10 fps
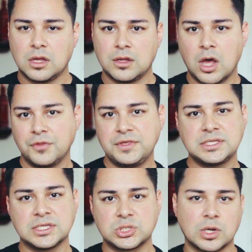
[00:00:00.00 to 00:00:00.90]
all
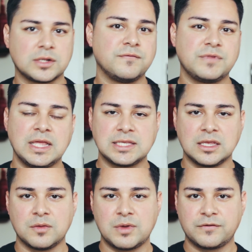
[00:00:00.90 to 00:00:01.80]
these destructive things
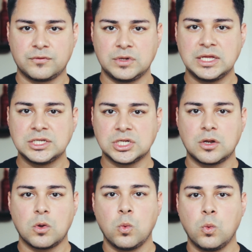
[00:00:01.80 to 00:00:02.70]
can come out of a
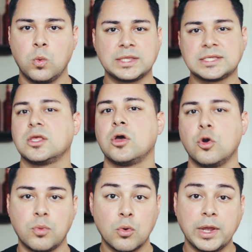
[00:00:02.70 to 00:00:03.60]
religion, what's the
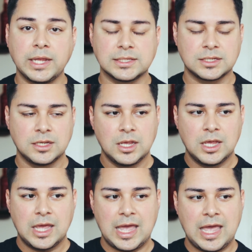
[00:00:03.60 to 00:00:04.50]
whole point?
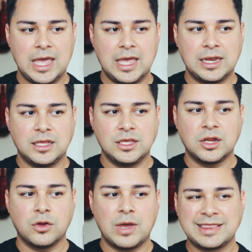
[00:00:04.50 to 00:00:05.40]
And,
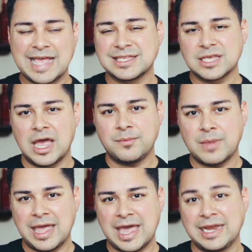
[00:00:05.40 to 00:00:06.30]
at that time,
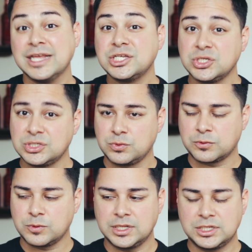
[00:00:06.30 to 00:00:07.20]
I had issues
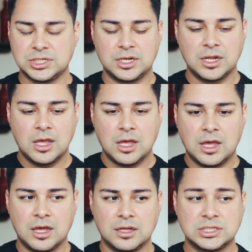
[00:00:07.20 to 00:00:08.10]
with religion.
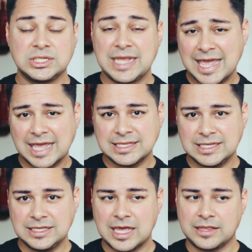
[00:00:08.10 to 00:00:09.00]
Today, I
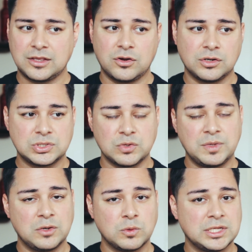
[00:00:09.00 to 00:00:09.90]
see that there are so
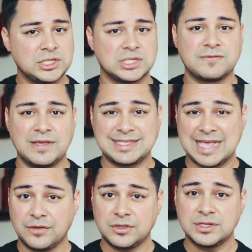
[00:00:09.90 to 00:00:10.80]
many religious faiths
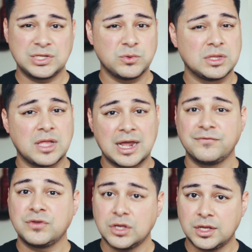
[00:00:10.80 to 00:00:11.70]
out there that do a lot
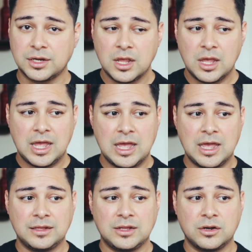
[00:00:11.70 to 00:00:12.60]
of good.
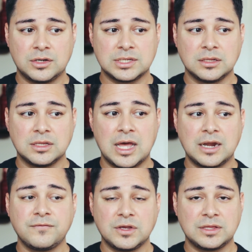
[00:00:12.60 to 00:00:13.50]
And there's a
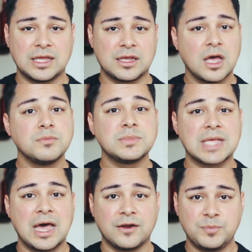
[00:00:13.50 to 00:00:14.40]
lot of good that comes
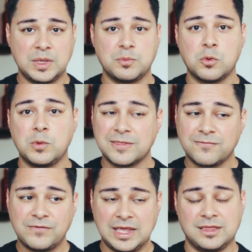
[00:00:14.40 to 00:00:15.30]
out of people with
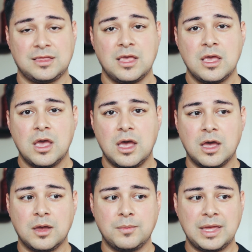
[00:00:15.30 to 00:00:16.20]
faith,
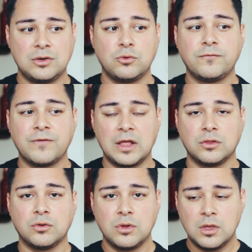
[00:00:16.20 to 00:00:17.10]
and who
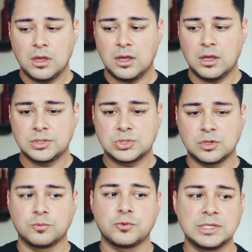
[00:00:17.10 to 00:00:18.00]
follow
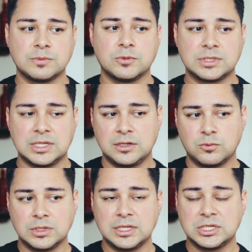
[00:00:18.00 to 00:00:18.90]
certain principles in
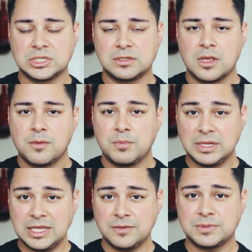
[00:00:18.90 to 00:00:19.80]
religious
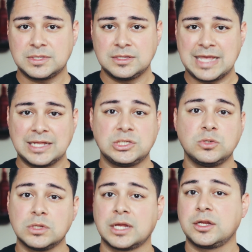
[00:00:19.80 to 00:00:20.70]
beliefs that
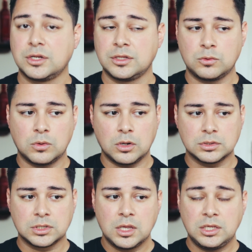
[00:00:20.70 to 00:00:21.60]
do a lot of good in the
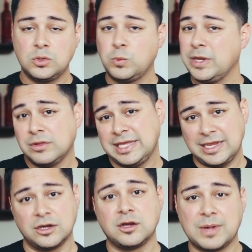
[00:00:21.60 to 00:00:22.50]
world. We only
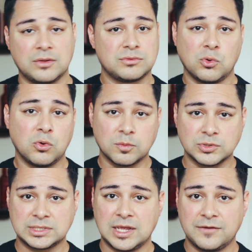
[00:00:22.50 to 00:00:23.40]
hear about the
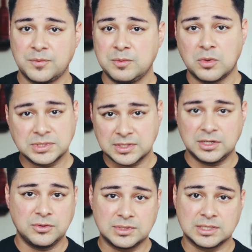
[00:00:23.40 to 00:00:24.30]
horrible stuff. I mean, most of the
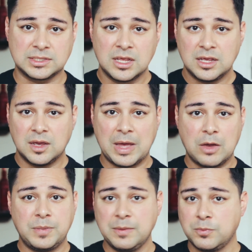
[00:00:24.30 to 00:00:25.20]
news is
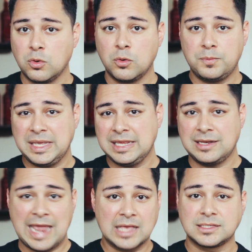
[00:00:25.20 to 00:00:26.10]
about people
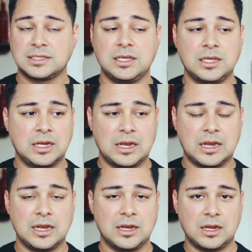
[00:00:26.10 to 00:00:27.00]
being nasty
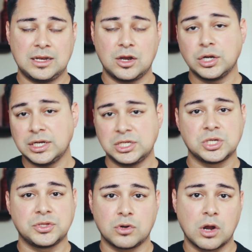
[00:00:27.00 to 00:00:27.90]
and hurting each
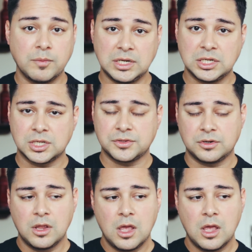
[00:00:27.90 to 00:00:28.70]
other or harming each other.